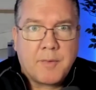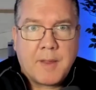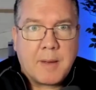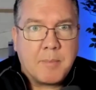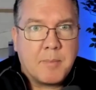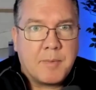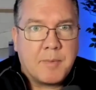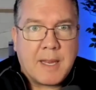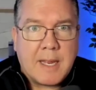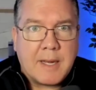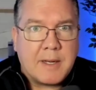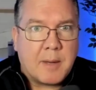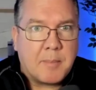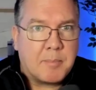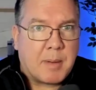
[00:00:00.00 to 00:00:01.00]
They they
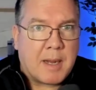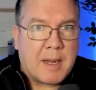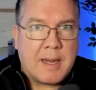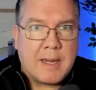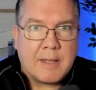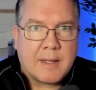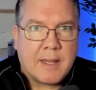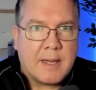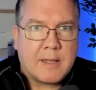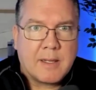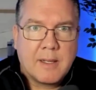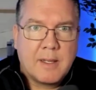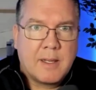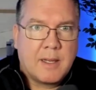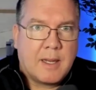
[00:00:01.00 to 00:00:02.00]
ended up buying like
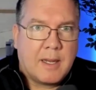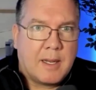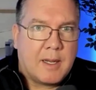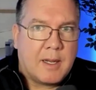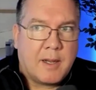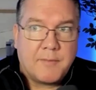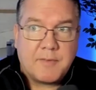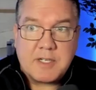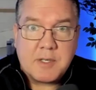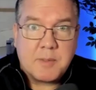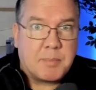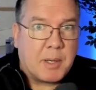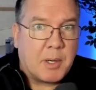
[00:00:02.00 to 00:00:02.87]
uh, Huffington